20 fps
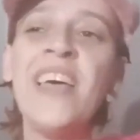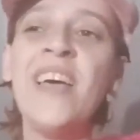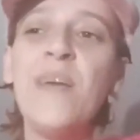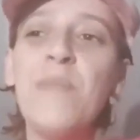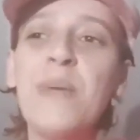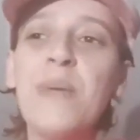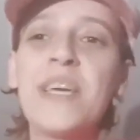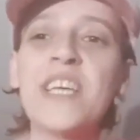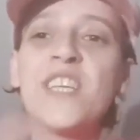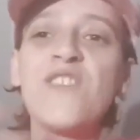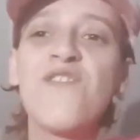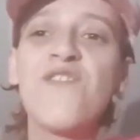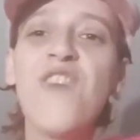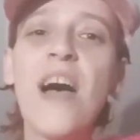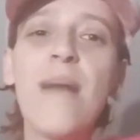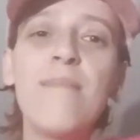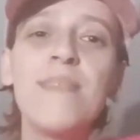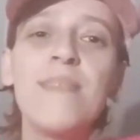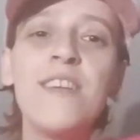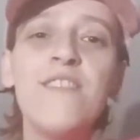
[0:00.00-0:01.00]
because
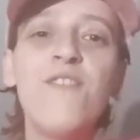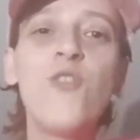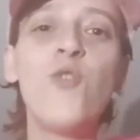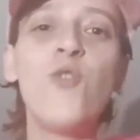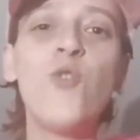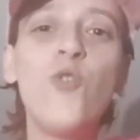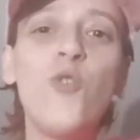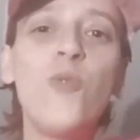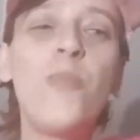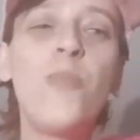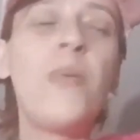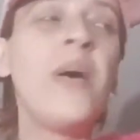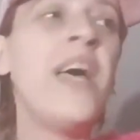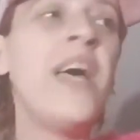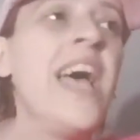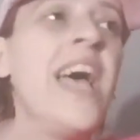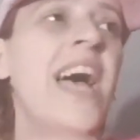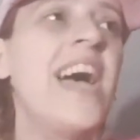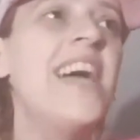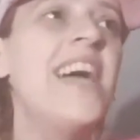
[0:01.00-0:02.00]
Family of Hope,
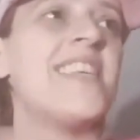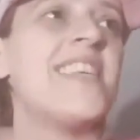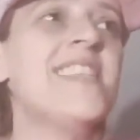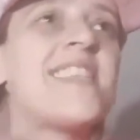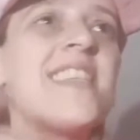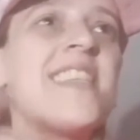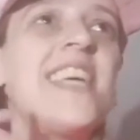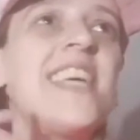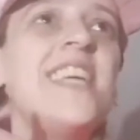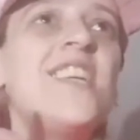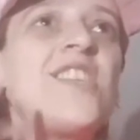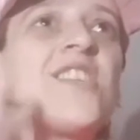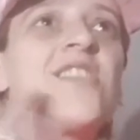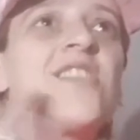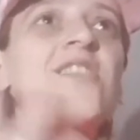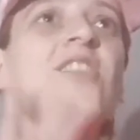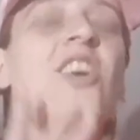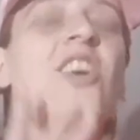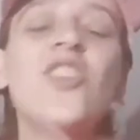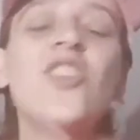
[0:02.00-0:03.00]
it's like
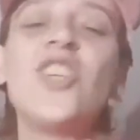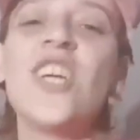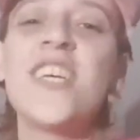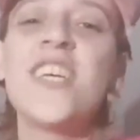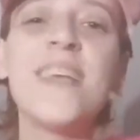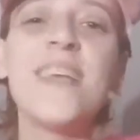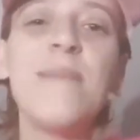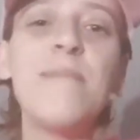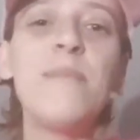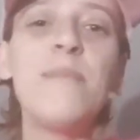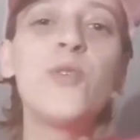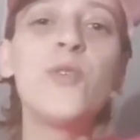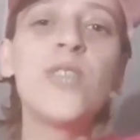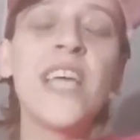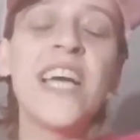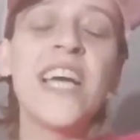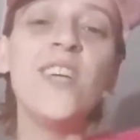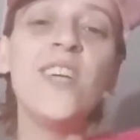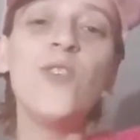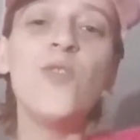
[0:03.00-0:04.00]
such a simple
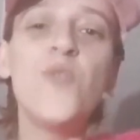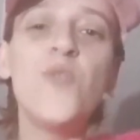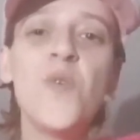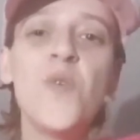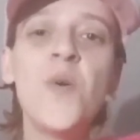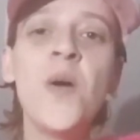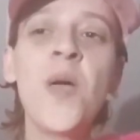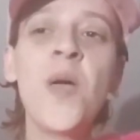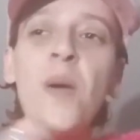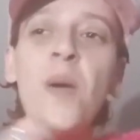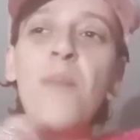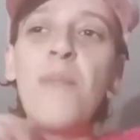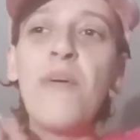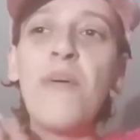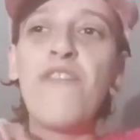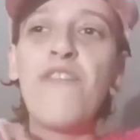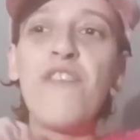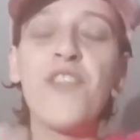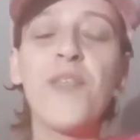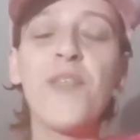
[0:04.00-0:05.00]
title,
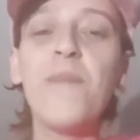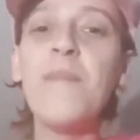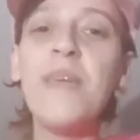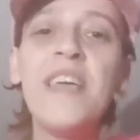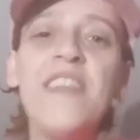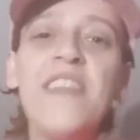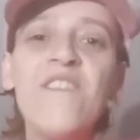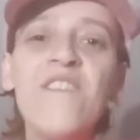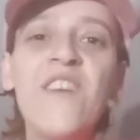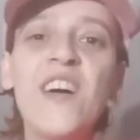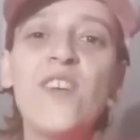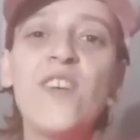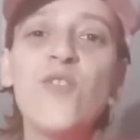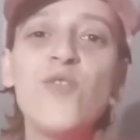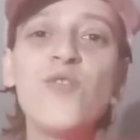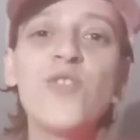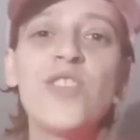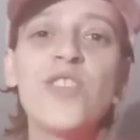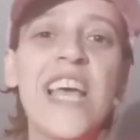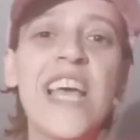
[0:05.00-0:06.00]
but for the
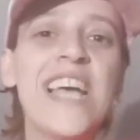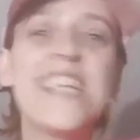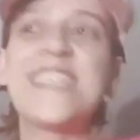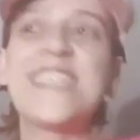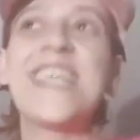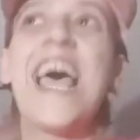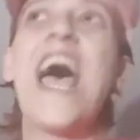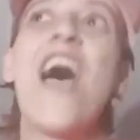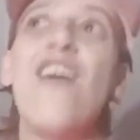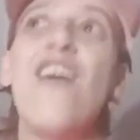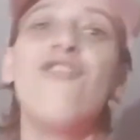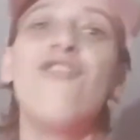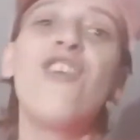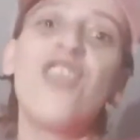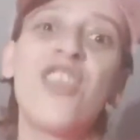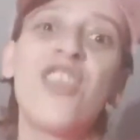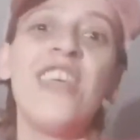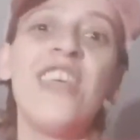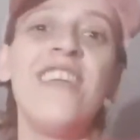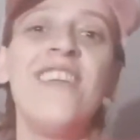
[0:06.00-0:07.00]
Mainvilles, it's
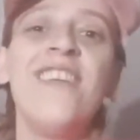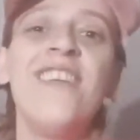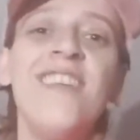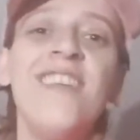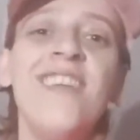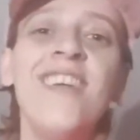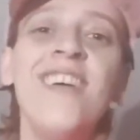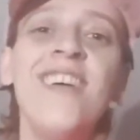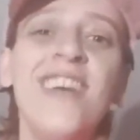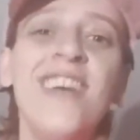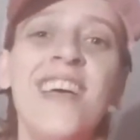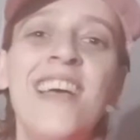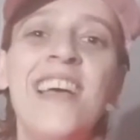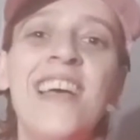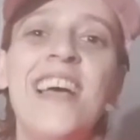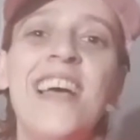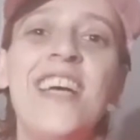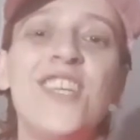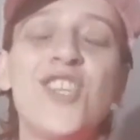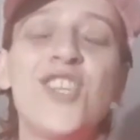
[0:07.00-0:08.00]
everything.
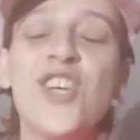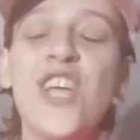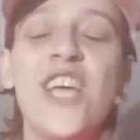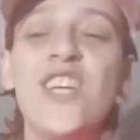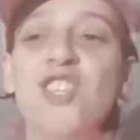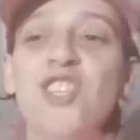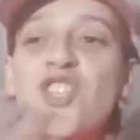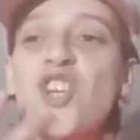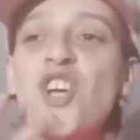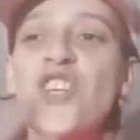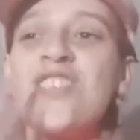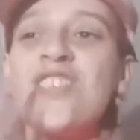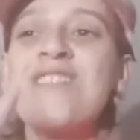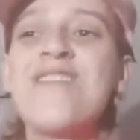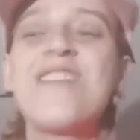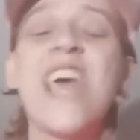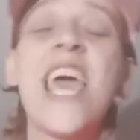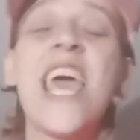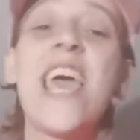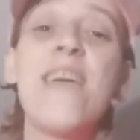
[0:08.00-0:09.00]
It's just
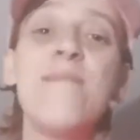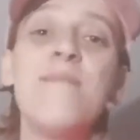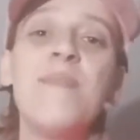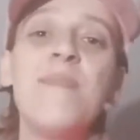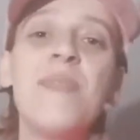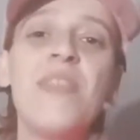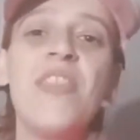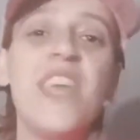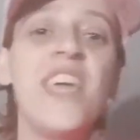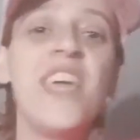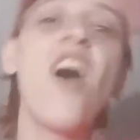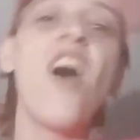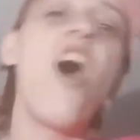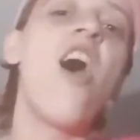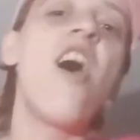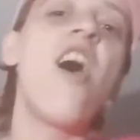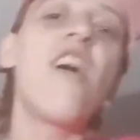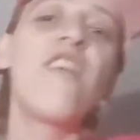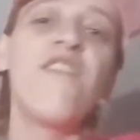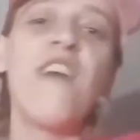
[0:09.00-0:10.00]
them. They
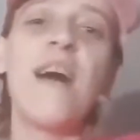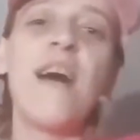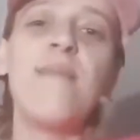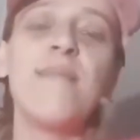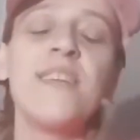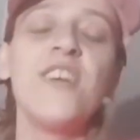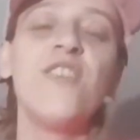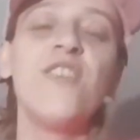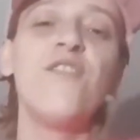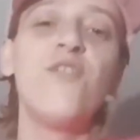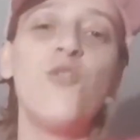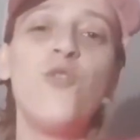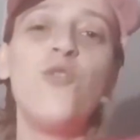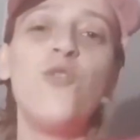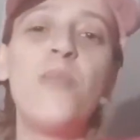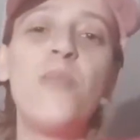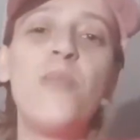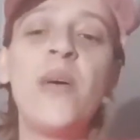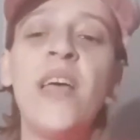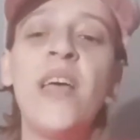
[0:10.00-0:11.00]
are Family of
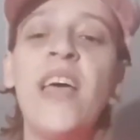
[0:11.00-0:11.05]
Hope,